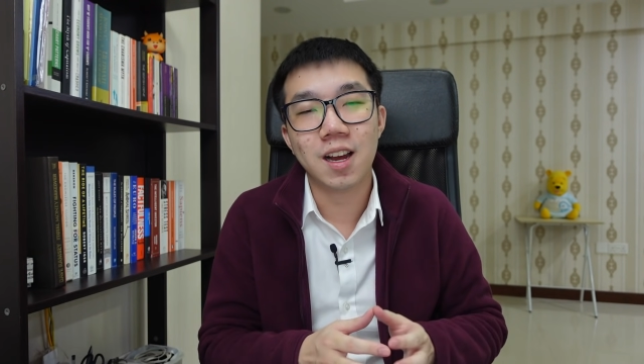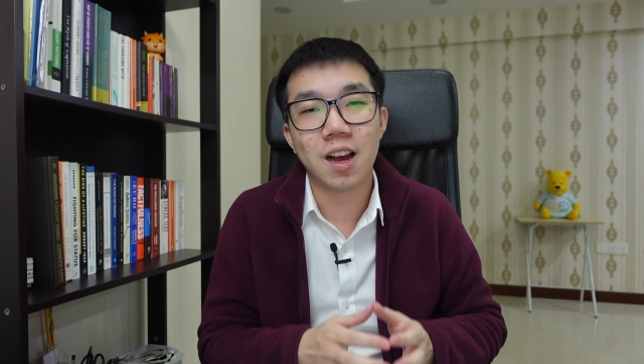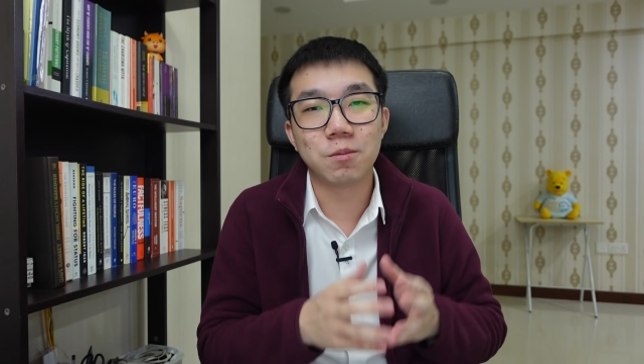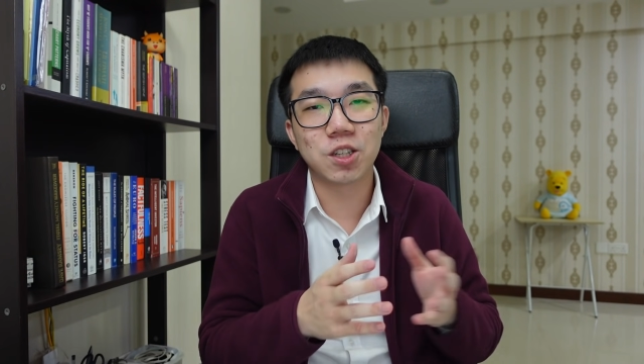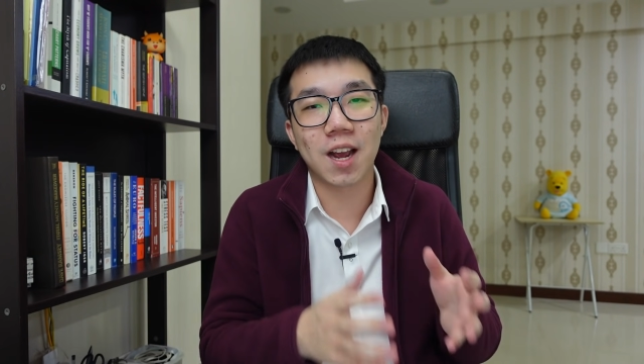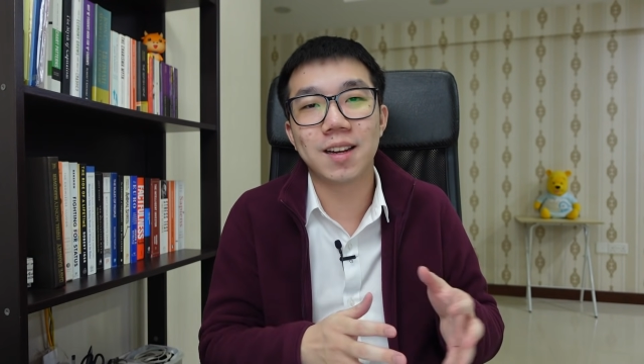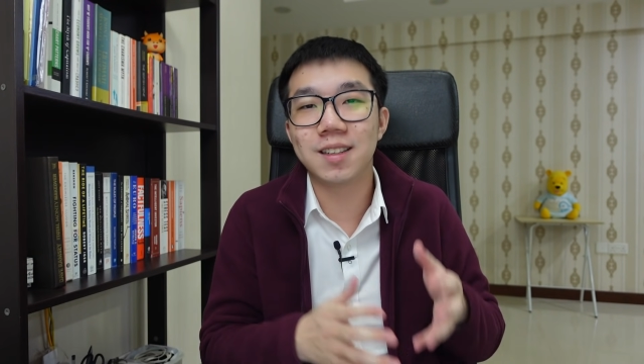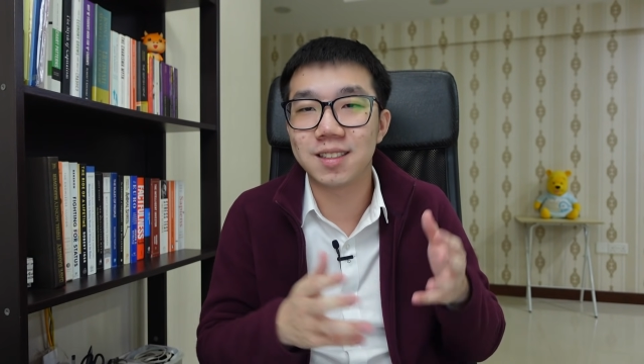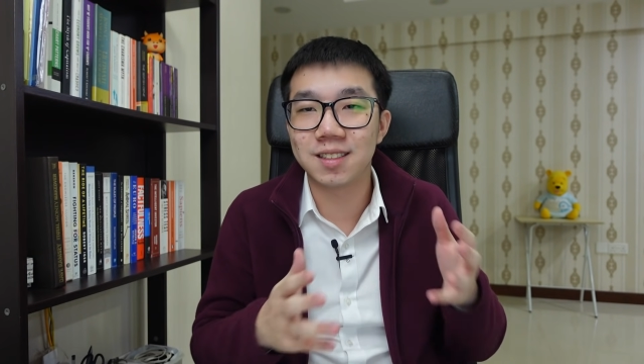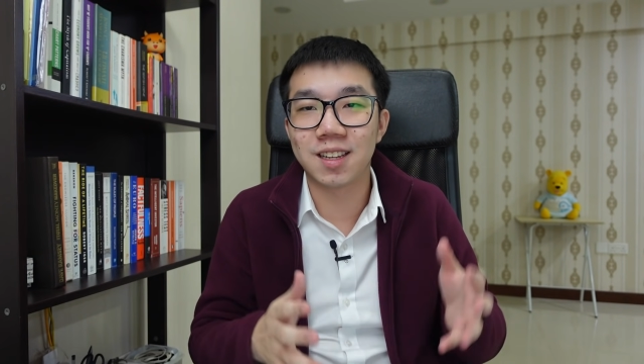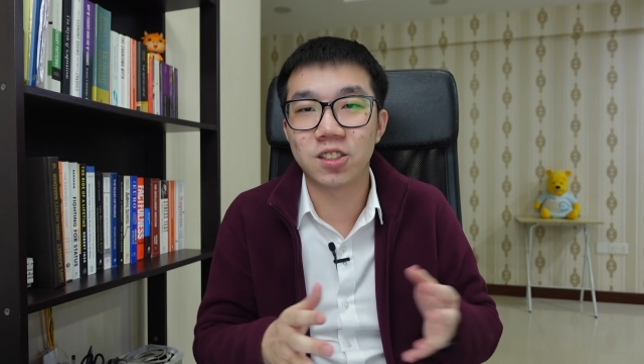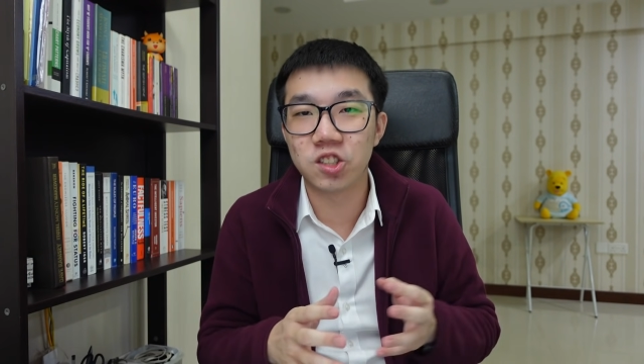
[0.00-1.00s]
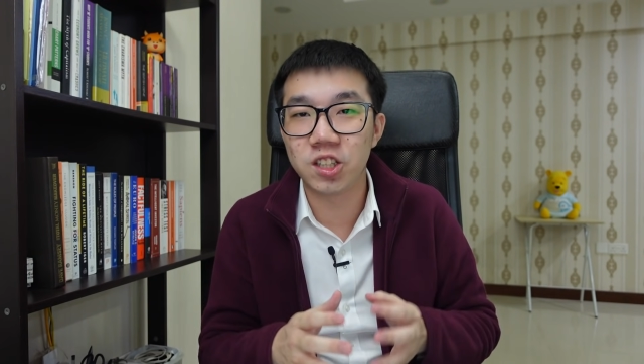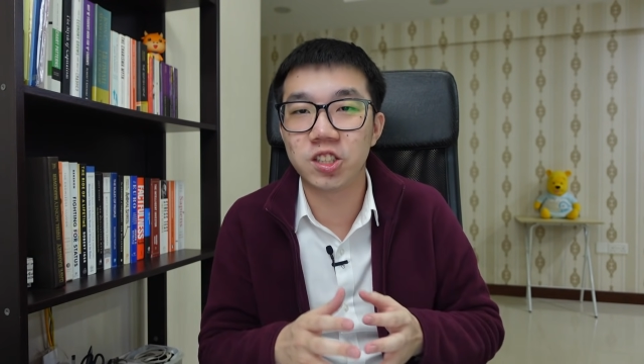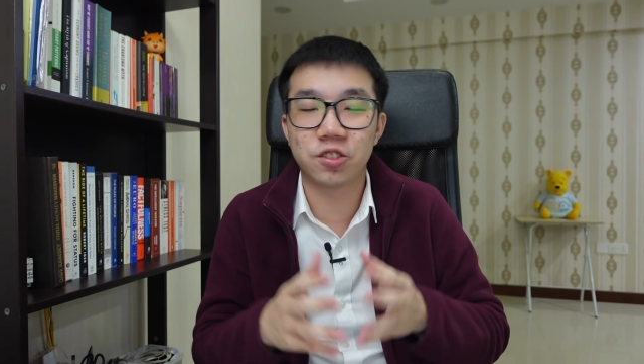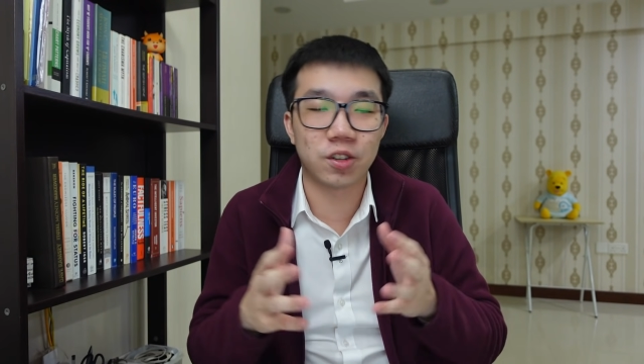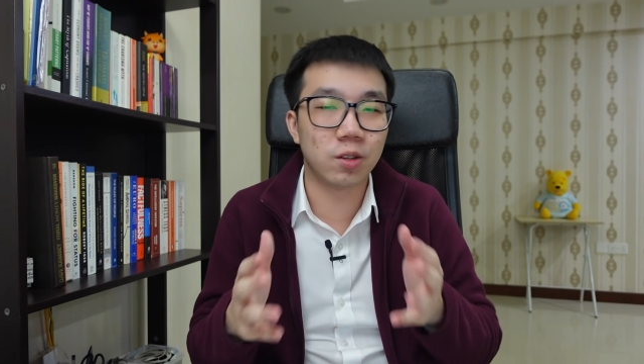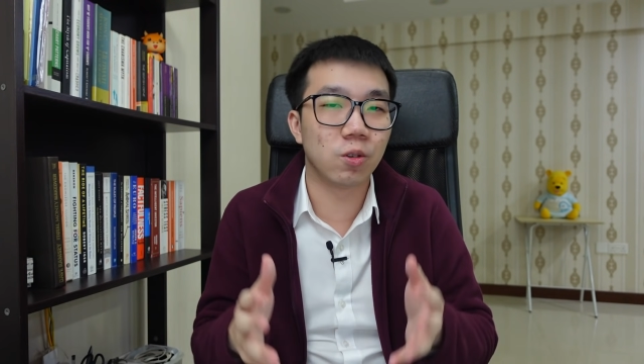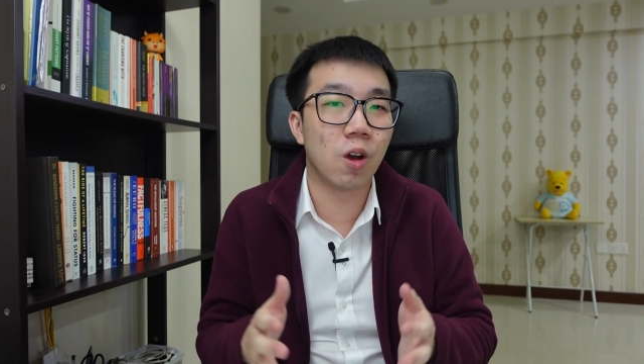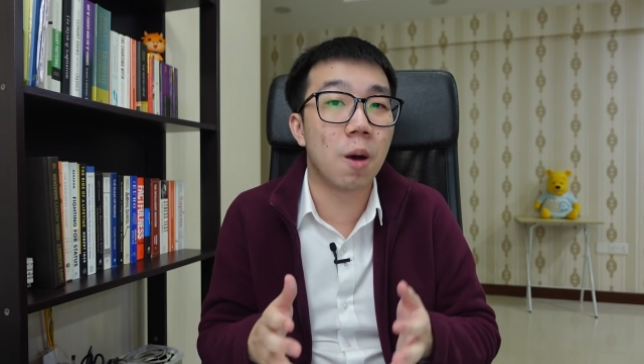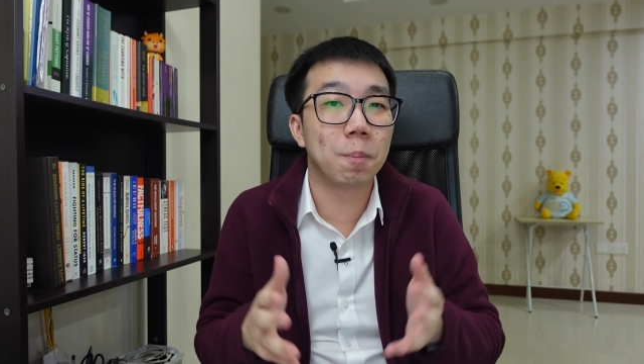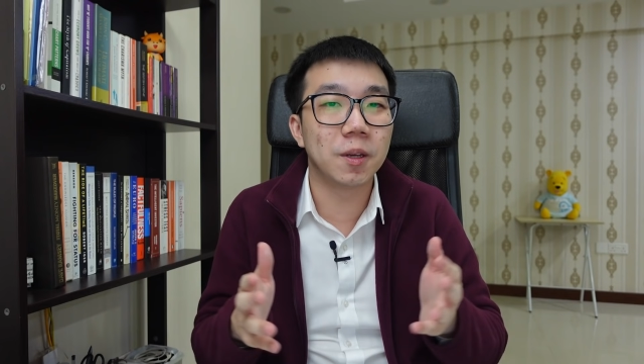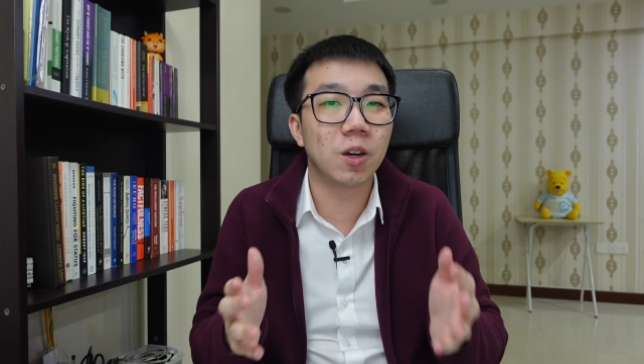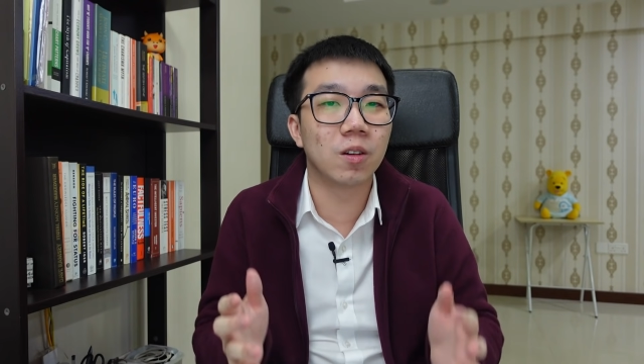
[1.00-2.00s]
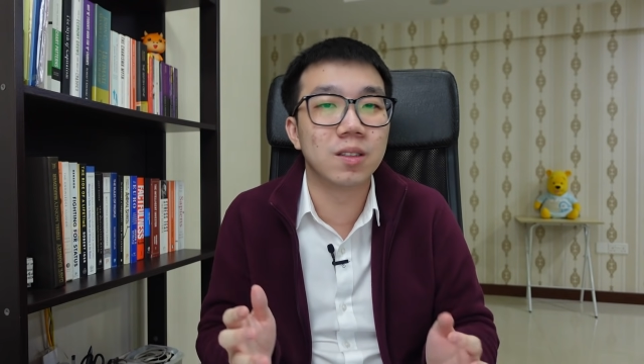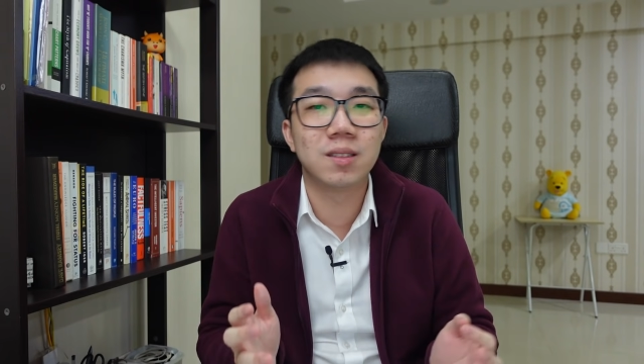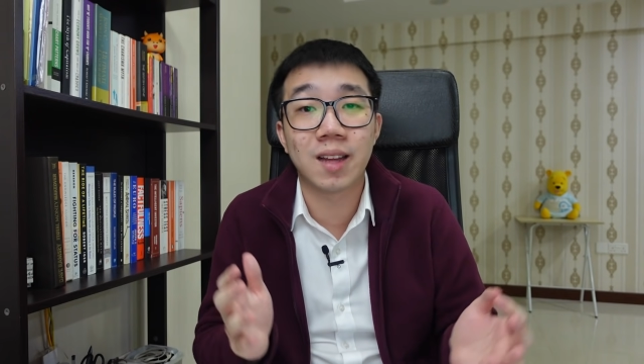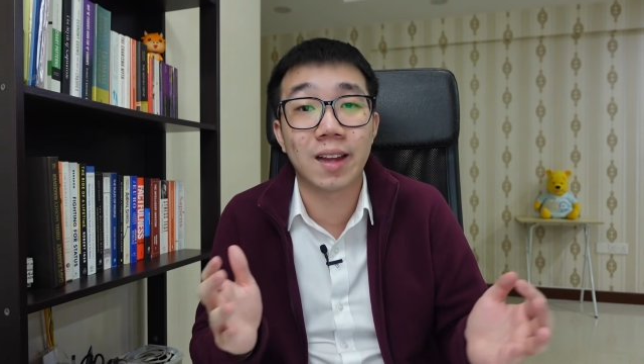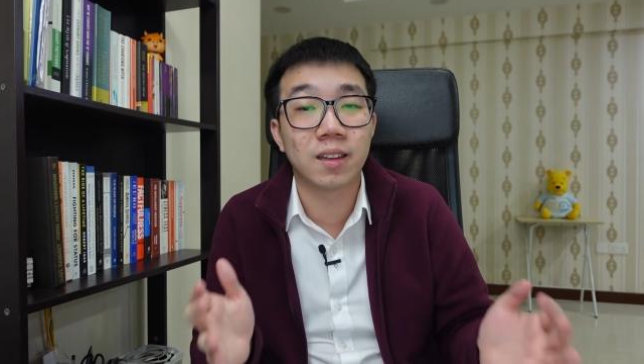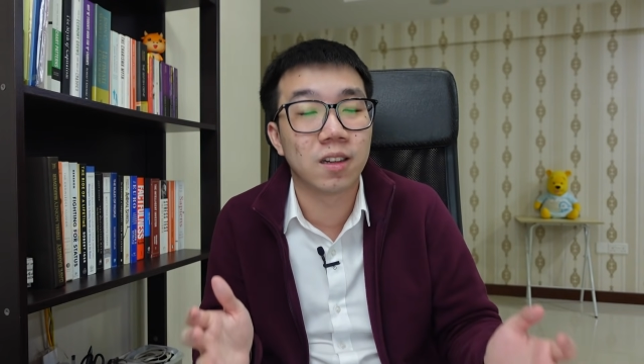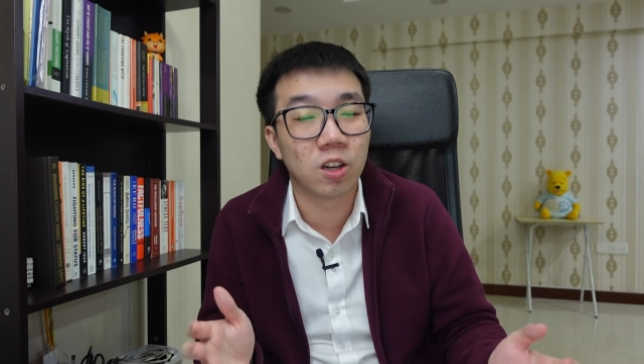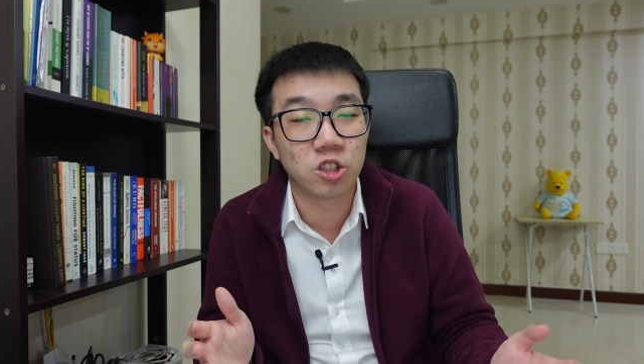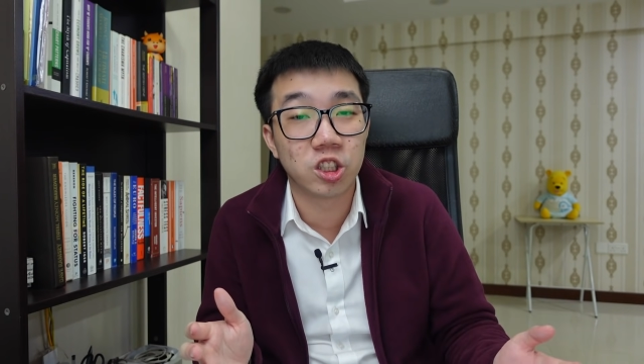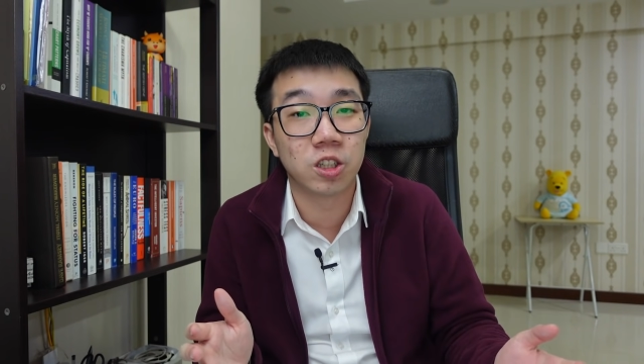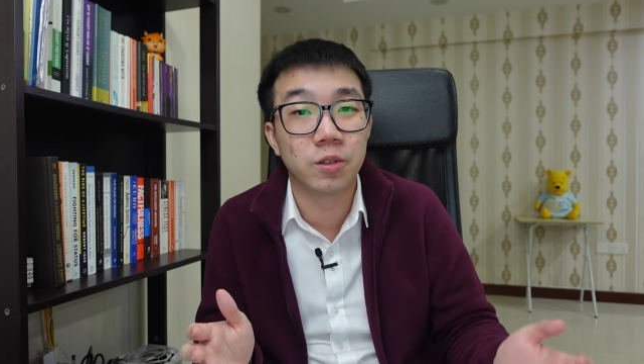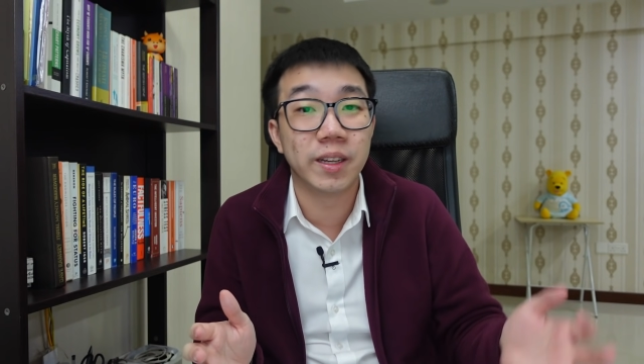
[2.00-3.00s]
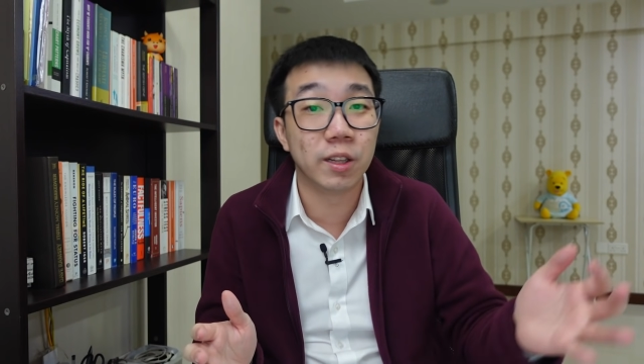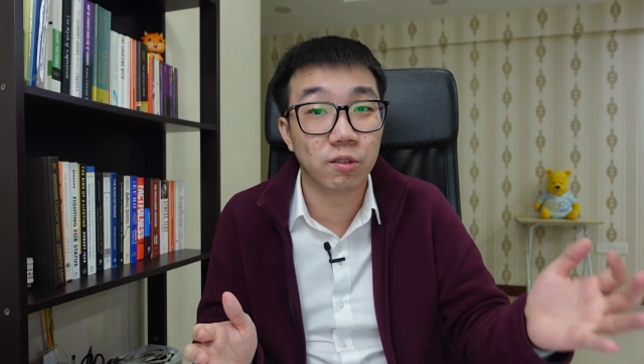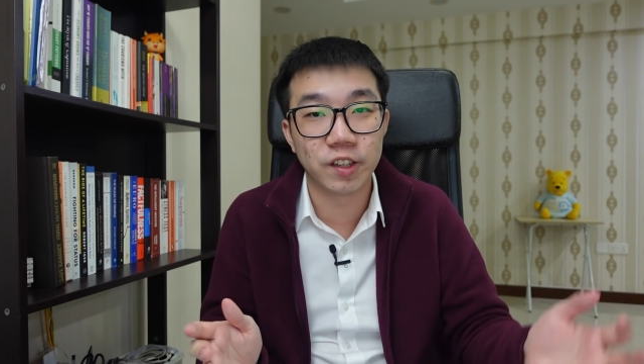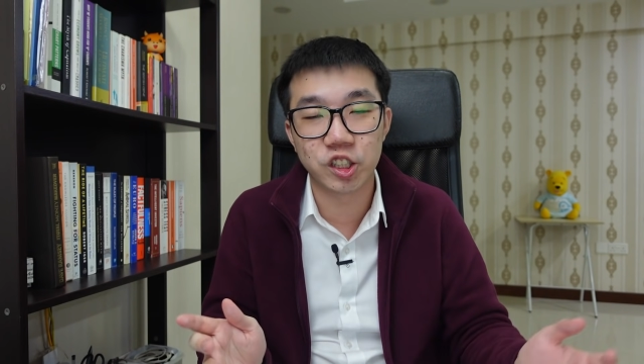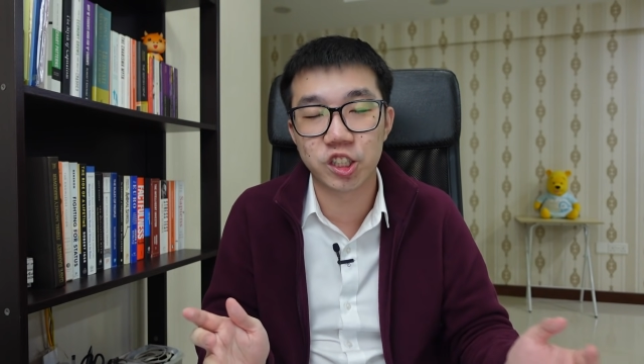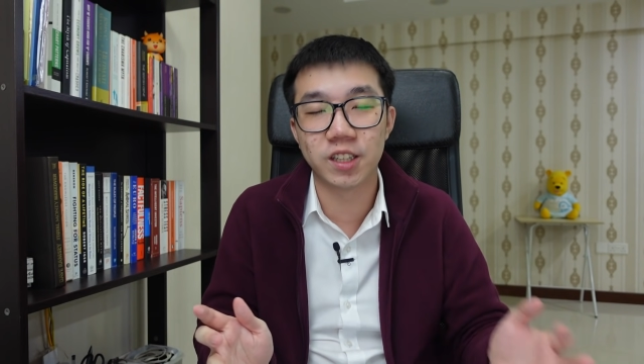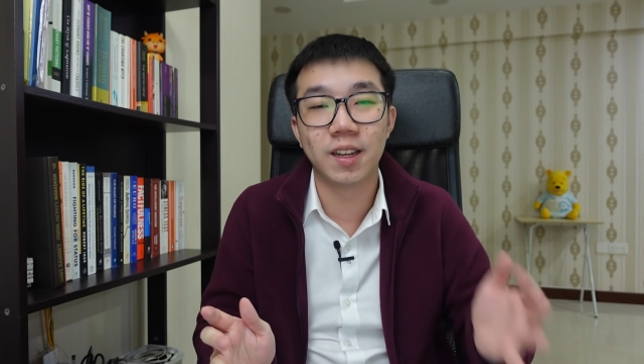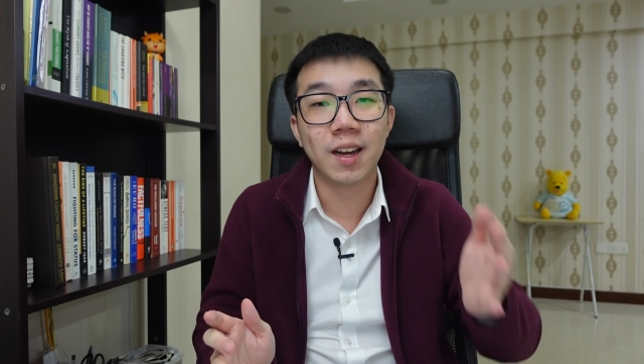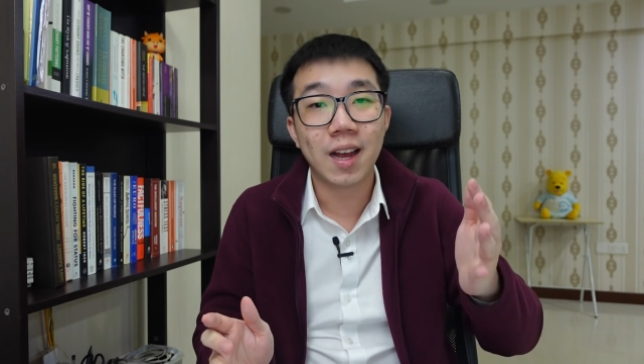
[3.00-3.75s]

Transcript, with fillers: um, China is essentially just trying to copy all this technological innovation